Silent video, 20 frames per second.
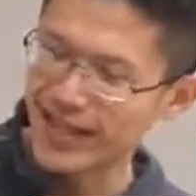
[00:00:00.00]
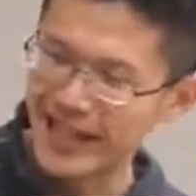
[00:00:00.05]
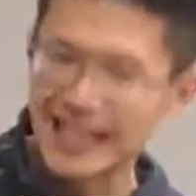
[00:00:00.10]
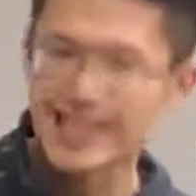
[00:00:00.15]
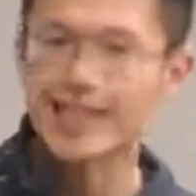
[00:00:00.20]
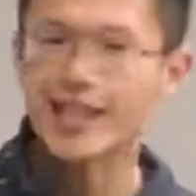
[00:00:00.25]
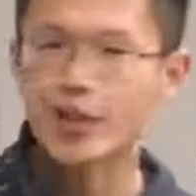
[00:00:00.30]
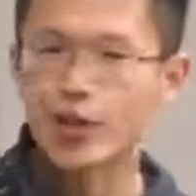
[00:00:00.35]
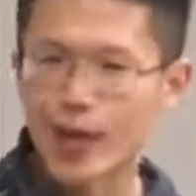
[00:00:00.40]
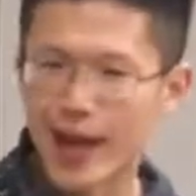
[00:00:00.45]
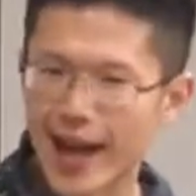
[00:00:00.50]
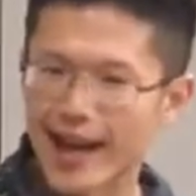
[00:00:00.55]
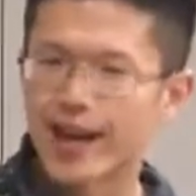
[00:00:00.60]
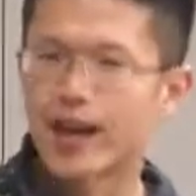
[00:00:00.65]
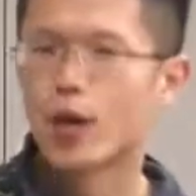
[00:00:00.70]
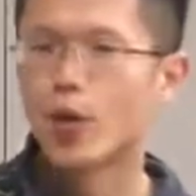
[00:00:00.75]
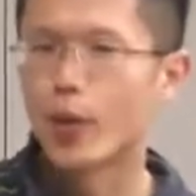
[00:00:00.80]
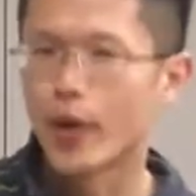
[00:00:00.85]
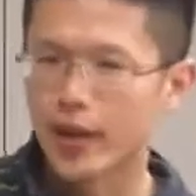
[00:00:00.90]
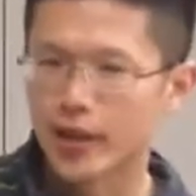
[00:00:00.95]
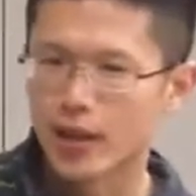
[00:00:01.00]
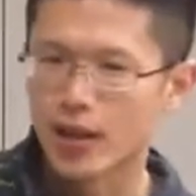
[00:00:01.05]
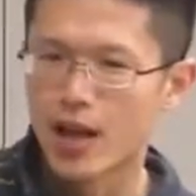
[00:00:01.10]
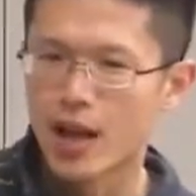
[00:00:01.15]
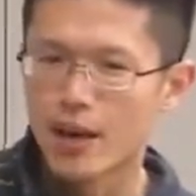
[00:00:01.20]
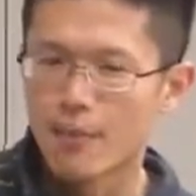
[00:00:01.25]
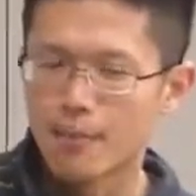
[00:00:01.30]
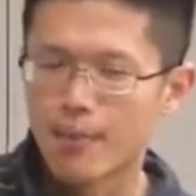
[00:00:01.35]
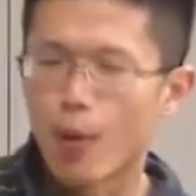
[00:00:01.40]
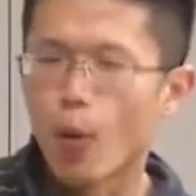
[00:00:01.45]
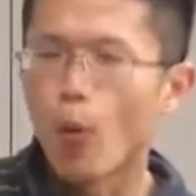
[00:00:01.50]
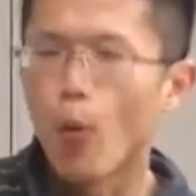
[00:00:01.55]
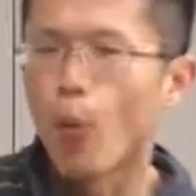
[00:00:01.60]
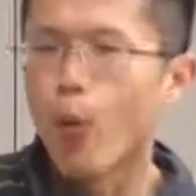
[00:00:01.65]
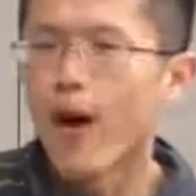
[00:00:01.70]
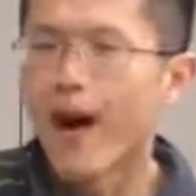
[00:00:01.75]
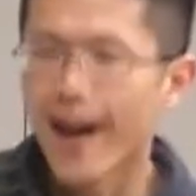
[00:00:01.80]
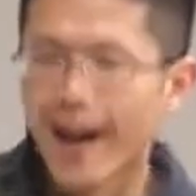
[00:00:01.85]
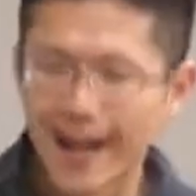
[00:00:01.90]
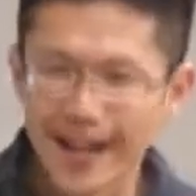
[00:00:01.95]
easy to hang out with, but
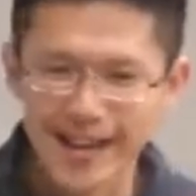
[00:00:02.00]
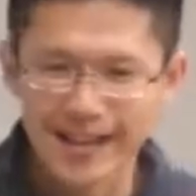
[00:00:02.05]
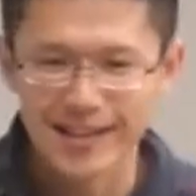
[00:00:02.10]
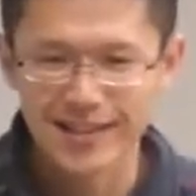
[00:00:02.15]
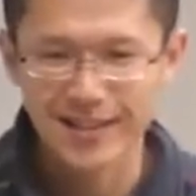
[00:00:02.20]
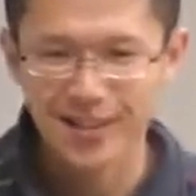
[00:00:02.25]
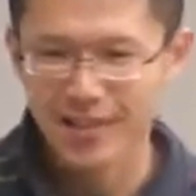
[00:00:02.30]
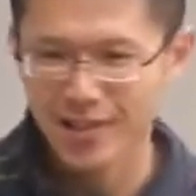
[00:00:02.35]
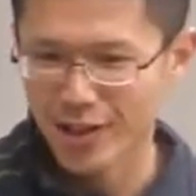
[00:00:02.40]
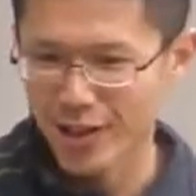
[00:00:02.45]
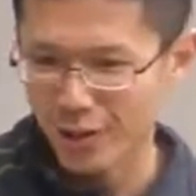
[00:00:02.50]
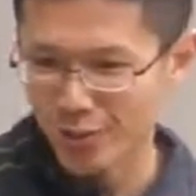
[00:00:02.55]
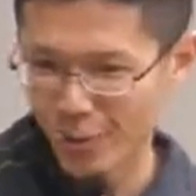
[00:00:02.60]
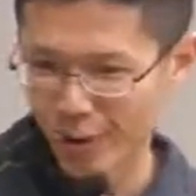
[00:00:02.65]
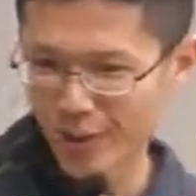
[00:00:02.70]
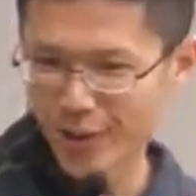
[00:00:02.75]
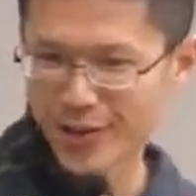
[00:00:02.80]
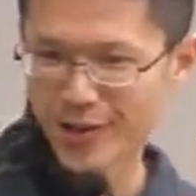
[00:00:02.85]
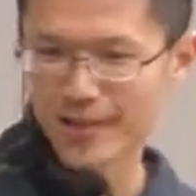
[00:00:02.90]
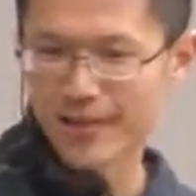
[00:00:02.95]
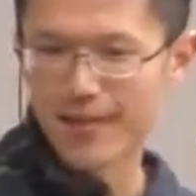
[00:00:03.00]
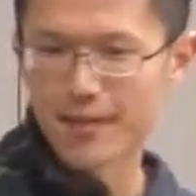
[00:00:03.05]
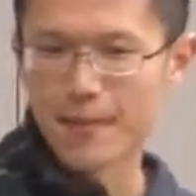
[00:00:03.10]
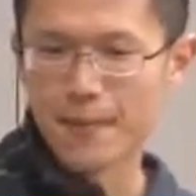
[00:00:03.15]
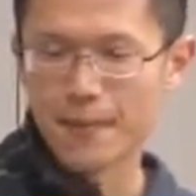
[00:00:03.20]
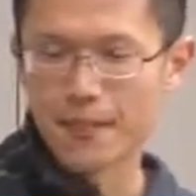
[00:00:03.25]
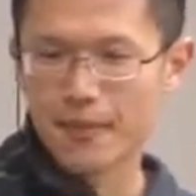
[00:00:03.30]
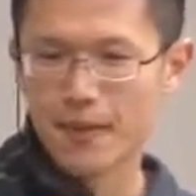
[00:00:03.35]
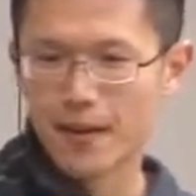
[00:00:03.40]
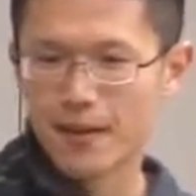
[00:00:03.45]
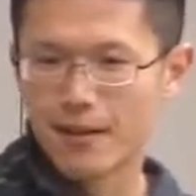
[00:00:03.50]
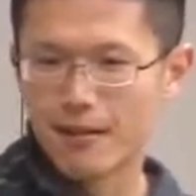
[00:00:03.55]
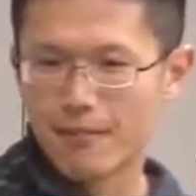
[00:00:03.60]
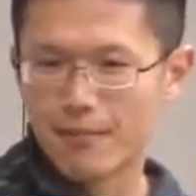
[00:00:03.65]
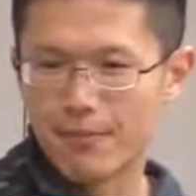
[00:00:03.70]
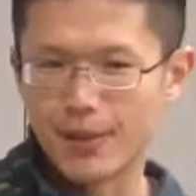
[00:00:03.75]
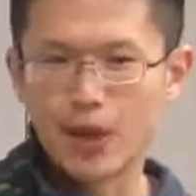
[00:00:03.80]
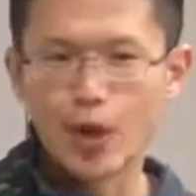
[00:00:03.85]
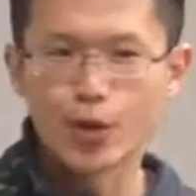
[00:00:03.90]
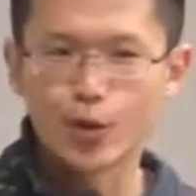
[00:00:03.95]
why does this person
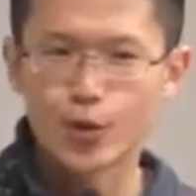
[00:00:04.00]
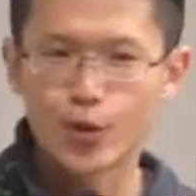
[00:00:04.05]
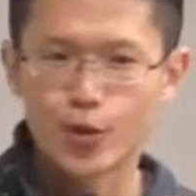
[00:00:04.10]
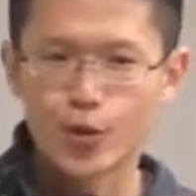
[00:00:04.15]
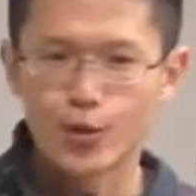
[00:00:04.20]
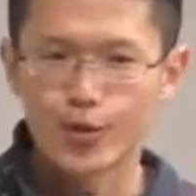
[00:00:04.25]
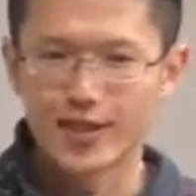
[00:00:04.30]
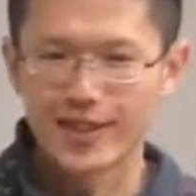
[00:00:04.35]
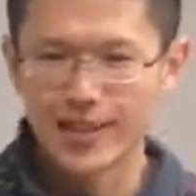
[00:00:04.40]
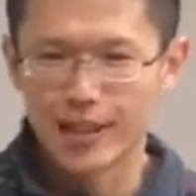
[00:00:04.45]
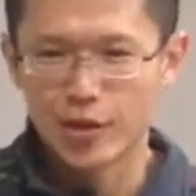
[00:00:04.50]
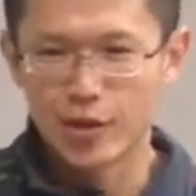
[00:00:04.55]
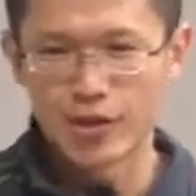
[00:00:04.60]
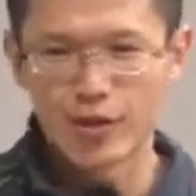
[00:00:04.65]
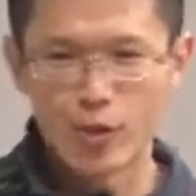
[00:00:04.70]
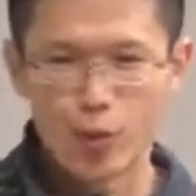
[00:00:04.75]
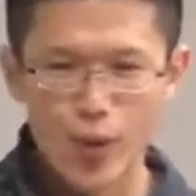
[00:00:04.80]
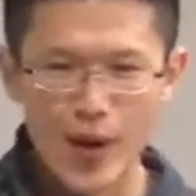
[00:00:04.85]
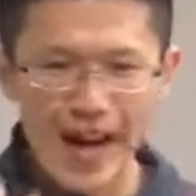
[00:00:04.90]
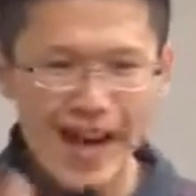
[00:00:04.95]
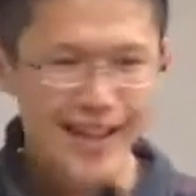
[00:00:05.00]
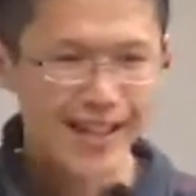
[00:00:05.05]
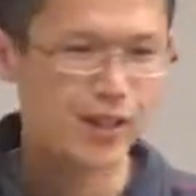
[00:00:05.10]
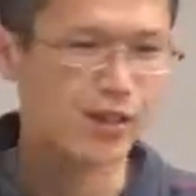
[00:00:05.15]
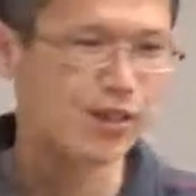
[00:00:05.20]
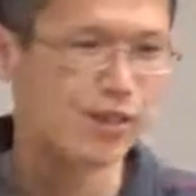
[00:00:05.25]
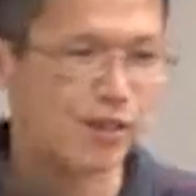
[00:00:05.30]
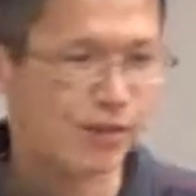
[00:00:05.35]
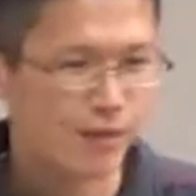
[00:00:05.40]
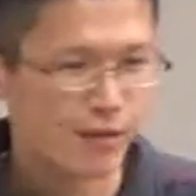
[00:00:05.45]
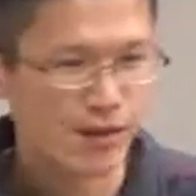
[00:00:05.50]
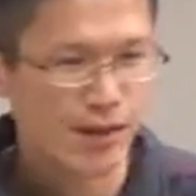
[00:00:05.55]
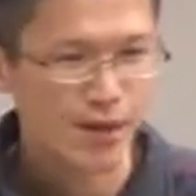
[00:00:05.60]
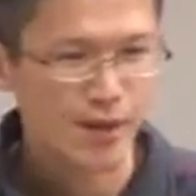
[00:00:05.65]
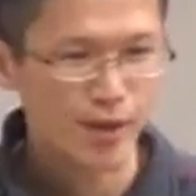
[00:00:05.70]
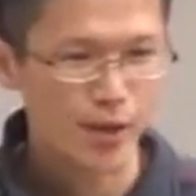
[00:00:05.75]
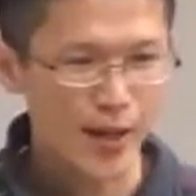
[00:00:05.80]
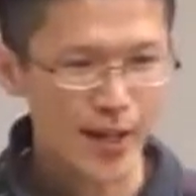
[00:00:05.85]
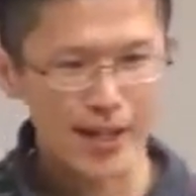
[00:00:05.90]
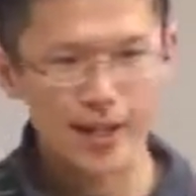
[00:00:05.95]
belong to such a radical
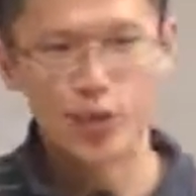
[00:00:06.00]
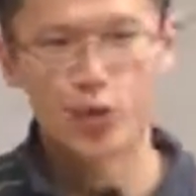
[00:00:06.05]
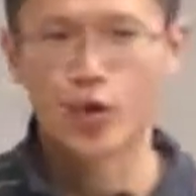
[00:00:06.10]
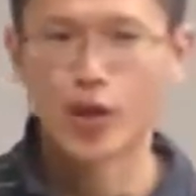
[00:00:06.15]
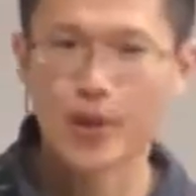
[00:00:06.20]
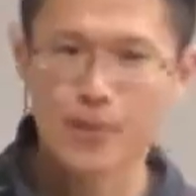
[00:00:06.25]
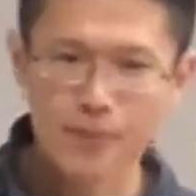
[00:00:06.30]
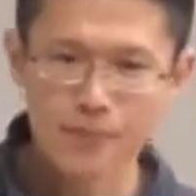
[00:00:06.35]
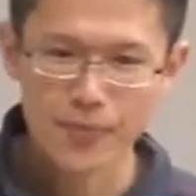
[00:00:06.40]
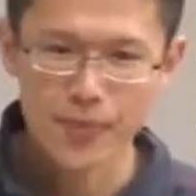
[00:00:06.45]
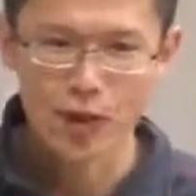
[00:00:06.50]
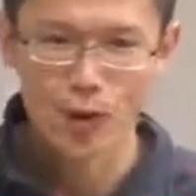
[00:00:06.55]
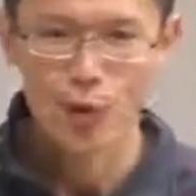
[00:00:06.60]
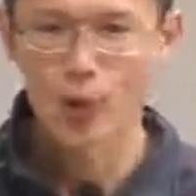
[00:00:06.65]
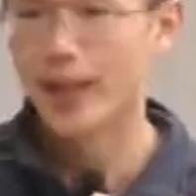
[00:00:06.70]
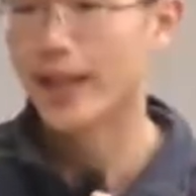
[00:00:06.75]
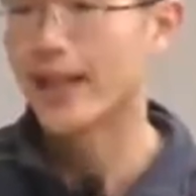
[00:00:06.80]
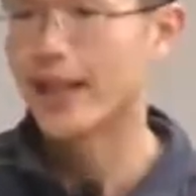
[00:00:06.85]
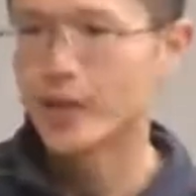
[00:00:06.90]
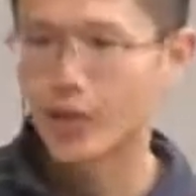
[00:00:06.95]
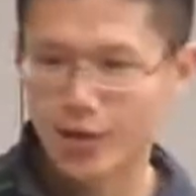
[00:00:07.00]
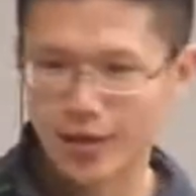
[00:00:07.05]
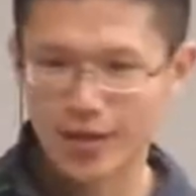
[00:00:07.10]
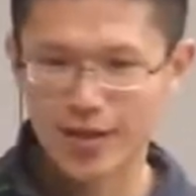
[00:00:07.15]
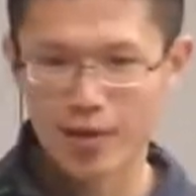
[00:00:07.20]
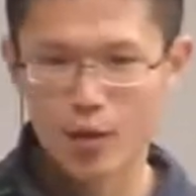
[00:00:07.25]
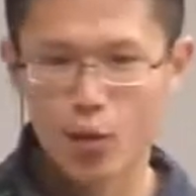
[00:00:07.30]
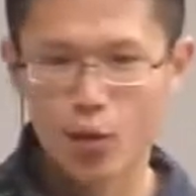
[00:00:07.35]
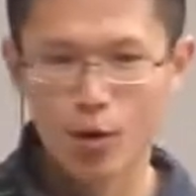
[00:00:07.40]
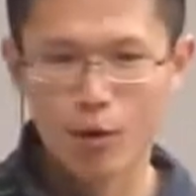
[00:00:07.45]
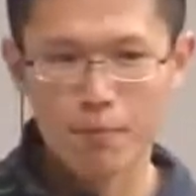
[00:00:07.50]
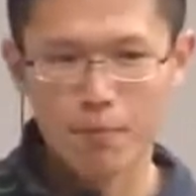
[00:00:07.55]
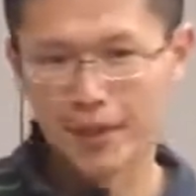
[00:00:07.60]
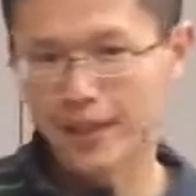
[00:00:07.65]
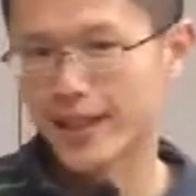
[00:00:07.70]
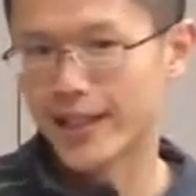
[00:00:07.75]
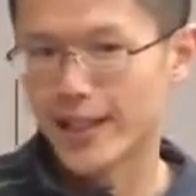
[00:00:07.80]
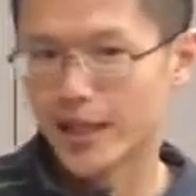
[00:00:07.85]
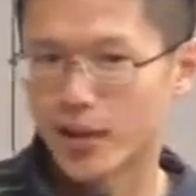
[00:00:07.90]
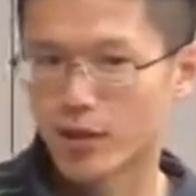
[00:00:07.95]
extreme religious or
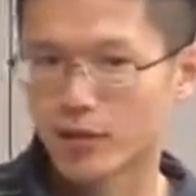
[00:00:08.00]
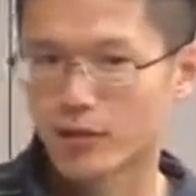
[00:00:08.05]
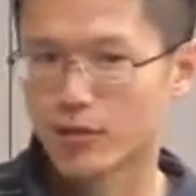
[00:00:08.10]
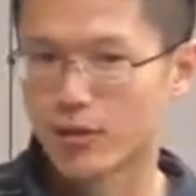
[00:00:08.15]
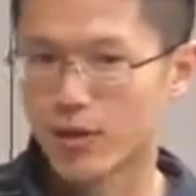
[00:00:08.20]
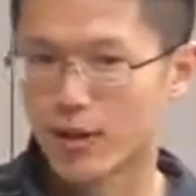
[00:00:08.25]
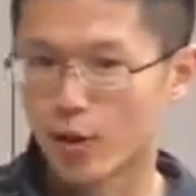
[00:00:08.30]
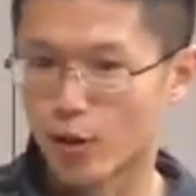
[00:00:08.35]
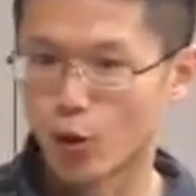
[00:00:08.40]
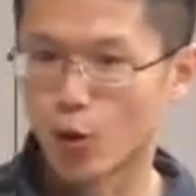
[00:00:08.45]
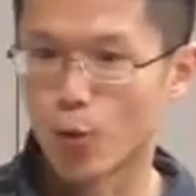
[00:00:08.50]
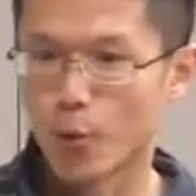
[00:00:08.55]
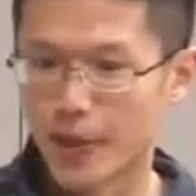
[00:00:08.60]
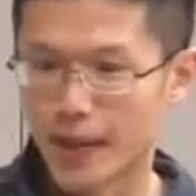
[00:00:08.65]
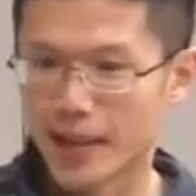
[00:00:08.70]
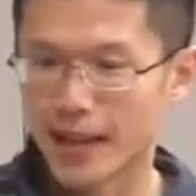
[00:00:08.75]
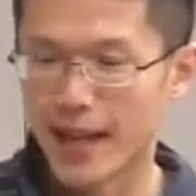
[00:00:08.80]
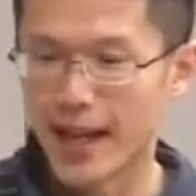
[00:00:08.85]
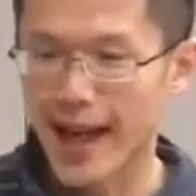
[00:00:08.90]
political group.